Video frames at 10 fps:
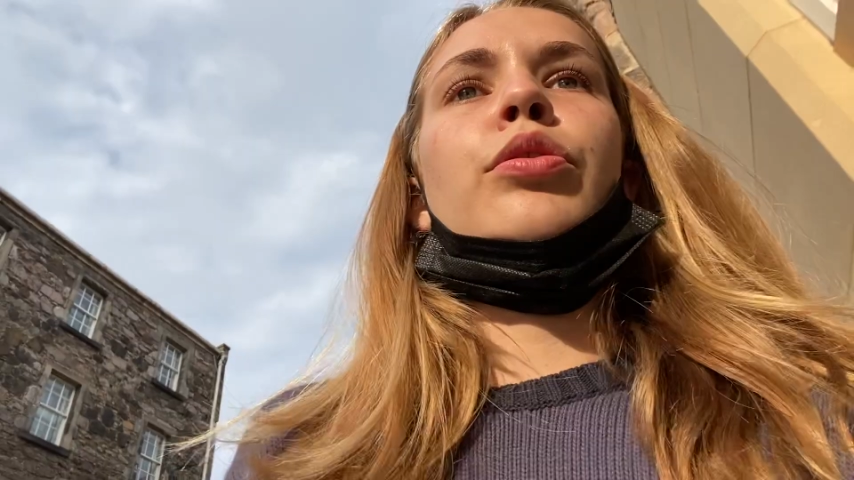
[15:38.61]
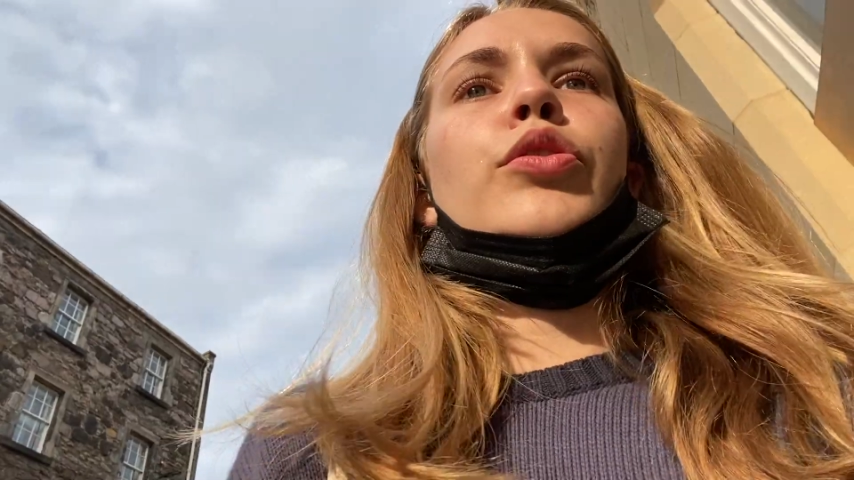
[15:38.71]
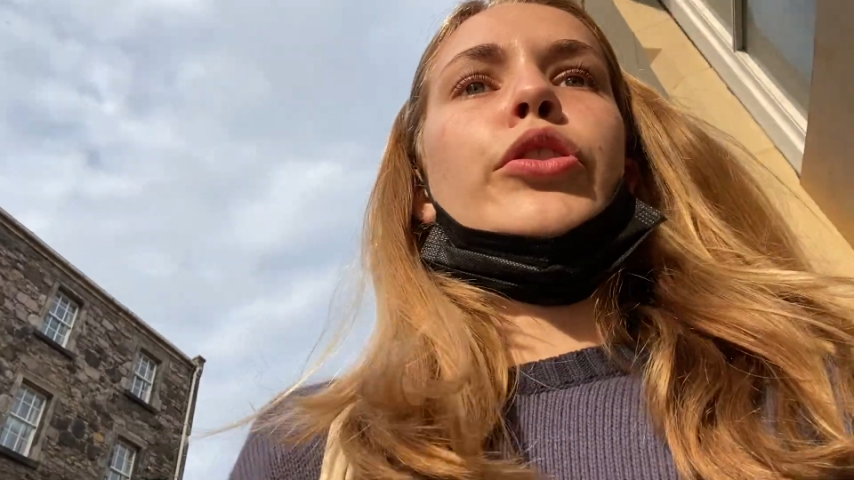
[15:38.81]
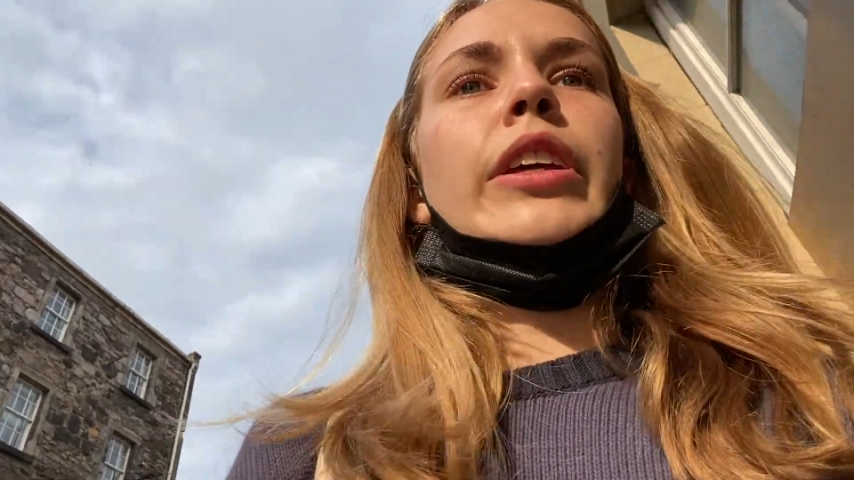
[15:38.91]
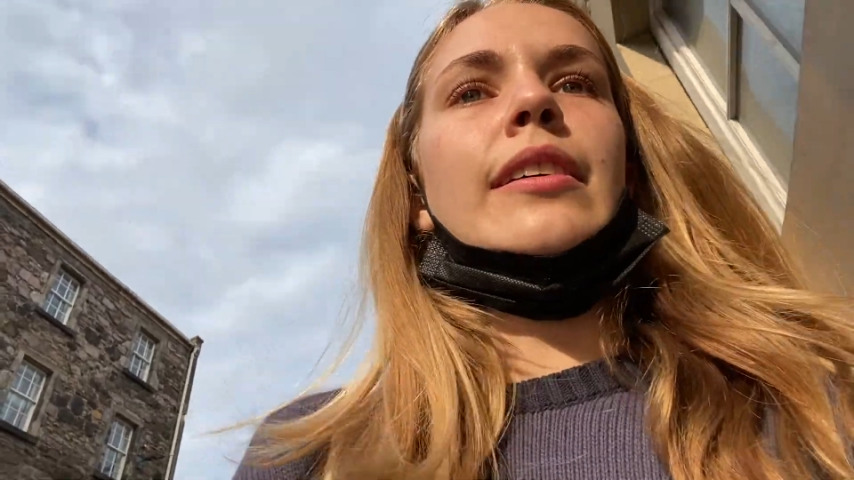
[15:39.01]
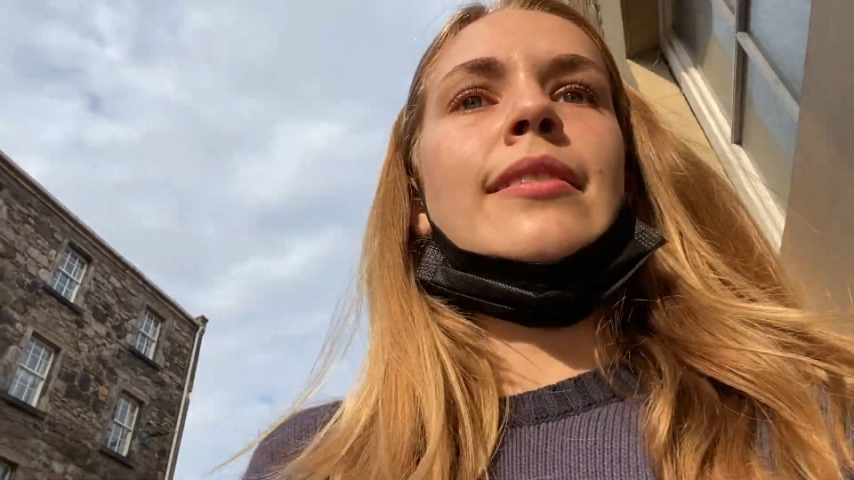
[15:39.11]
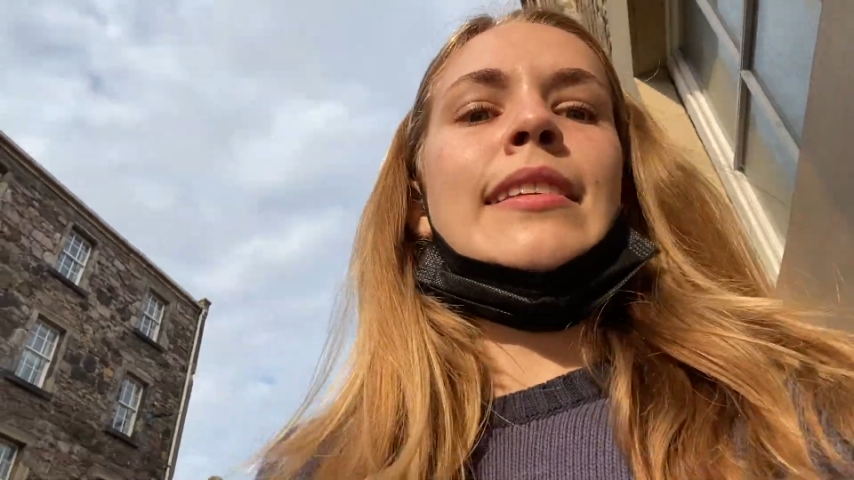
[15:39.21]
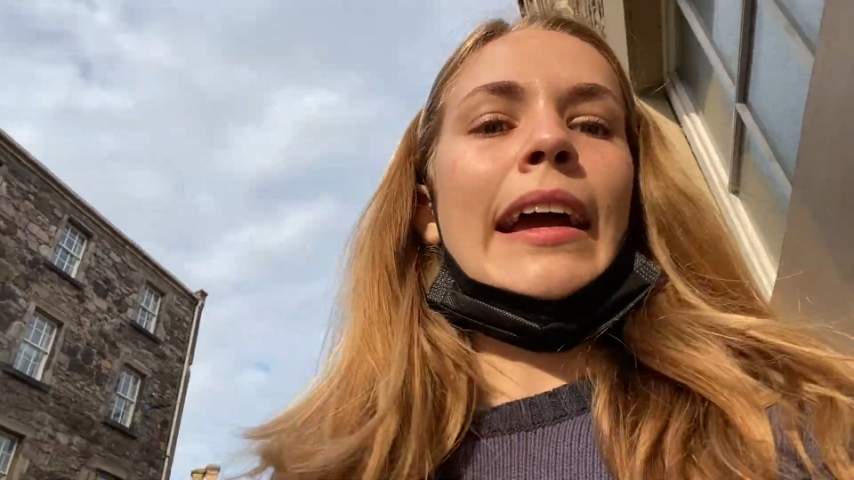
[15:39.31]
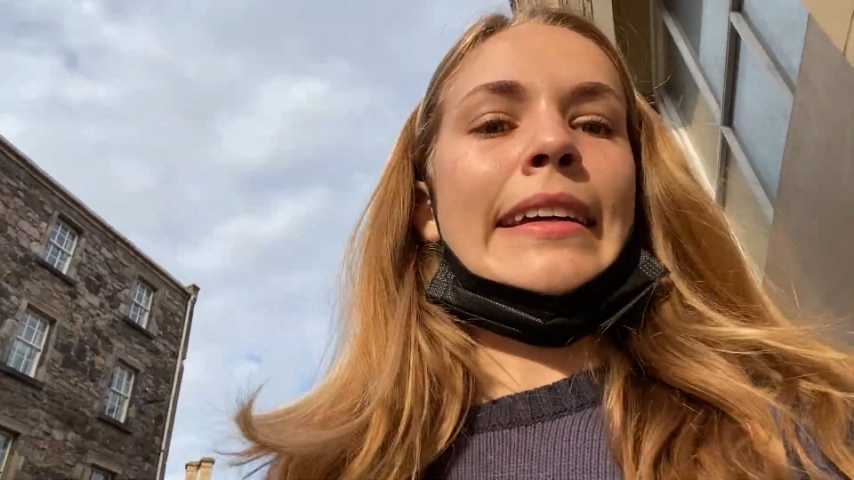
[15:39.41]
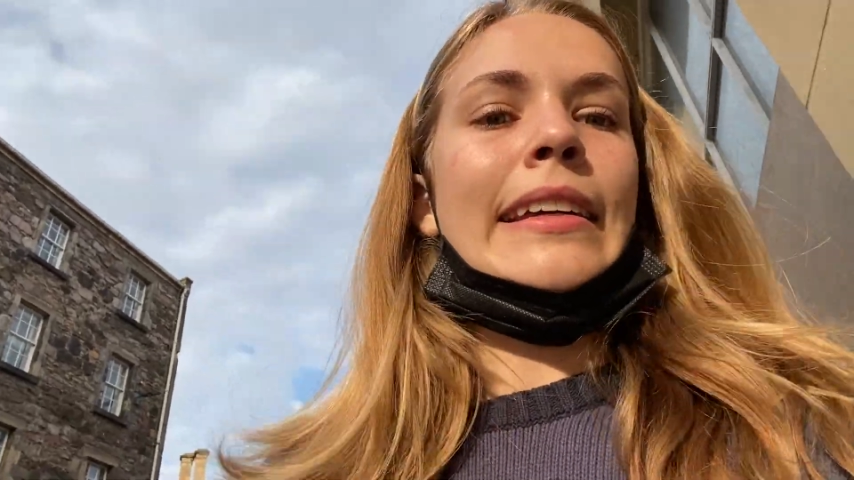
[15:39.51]
30
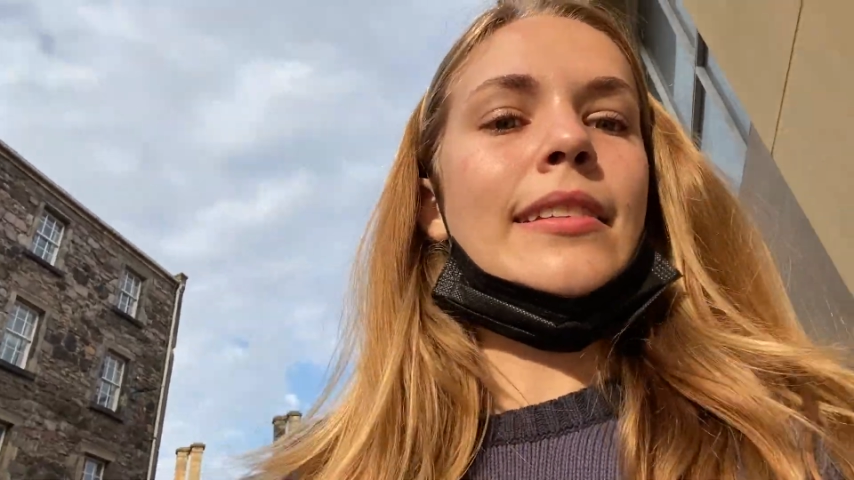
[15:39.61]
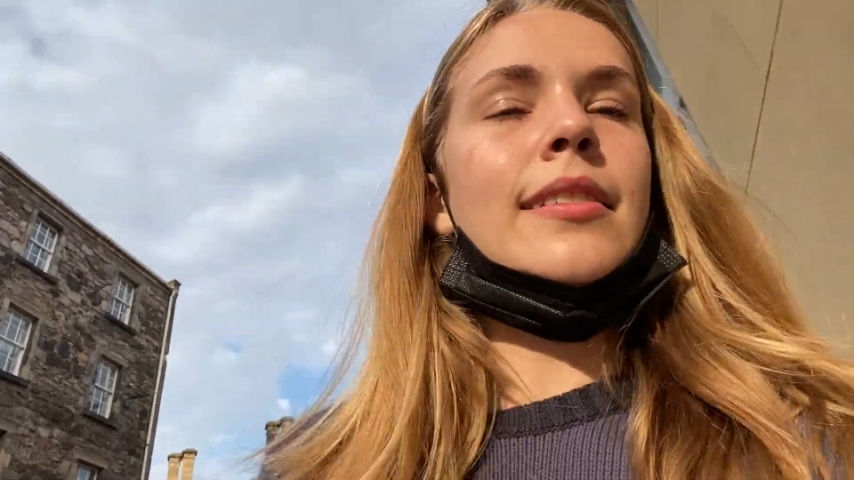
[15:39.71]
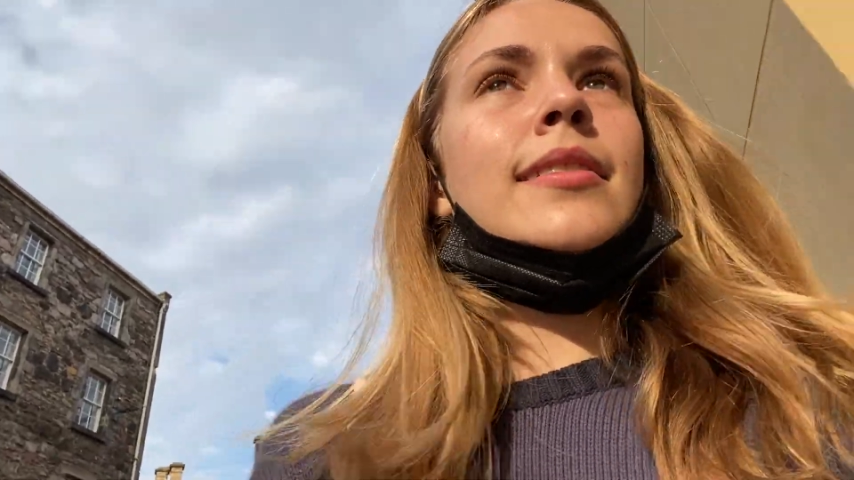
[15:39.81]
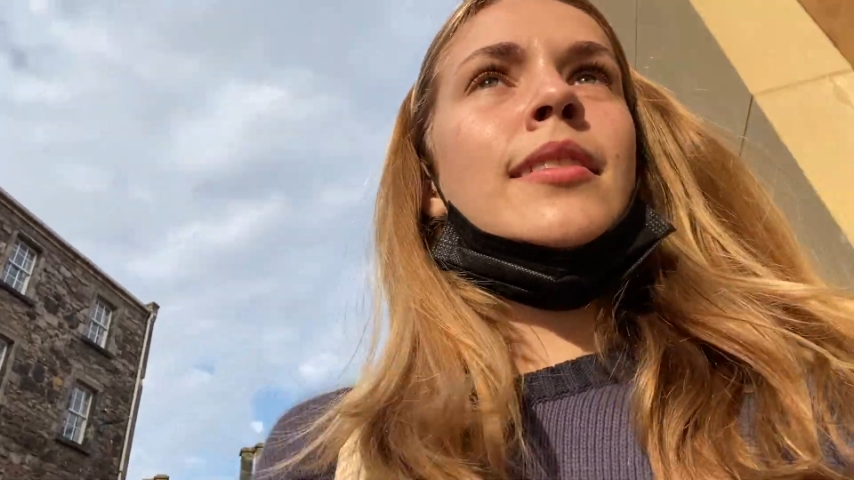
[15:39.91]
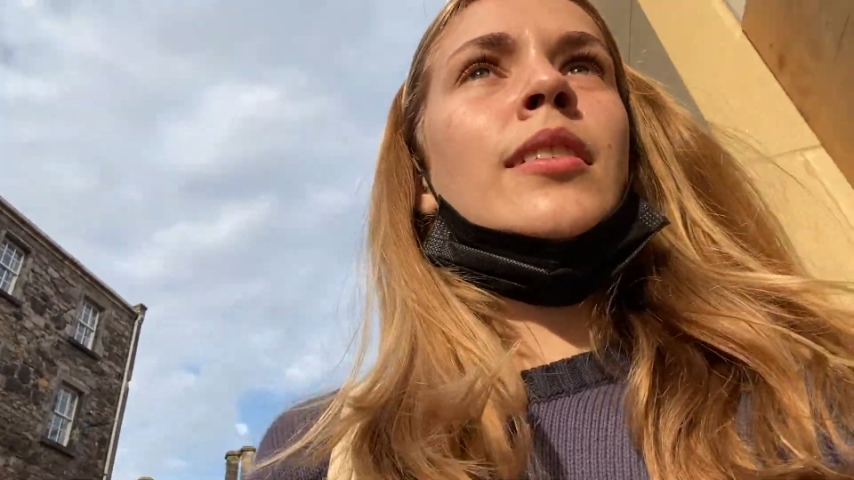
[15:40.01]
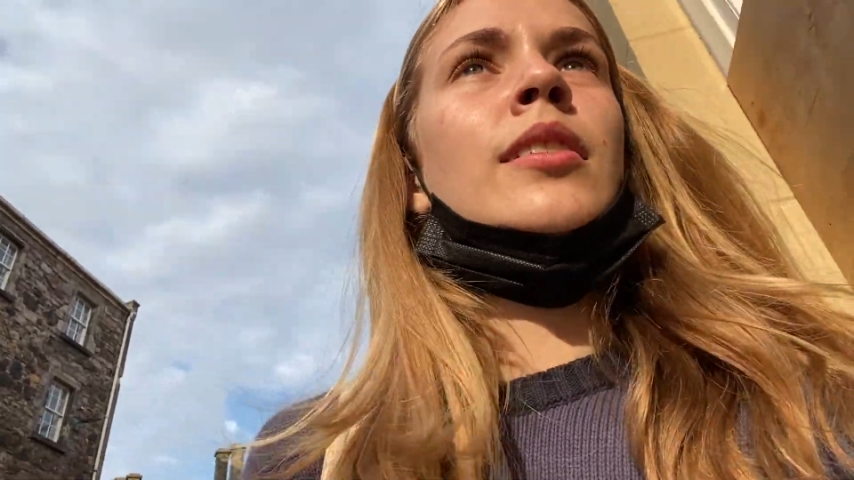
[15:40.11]
seconds.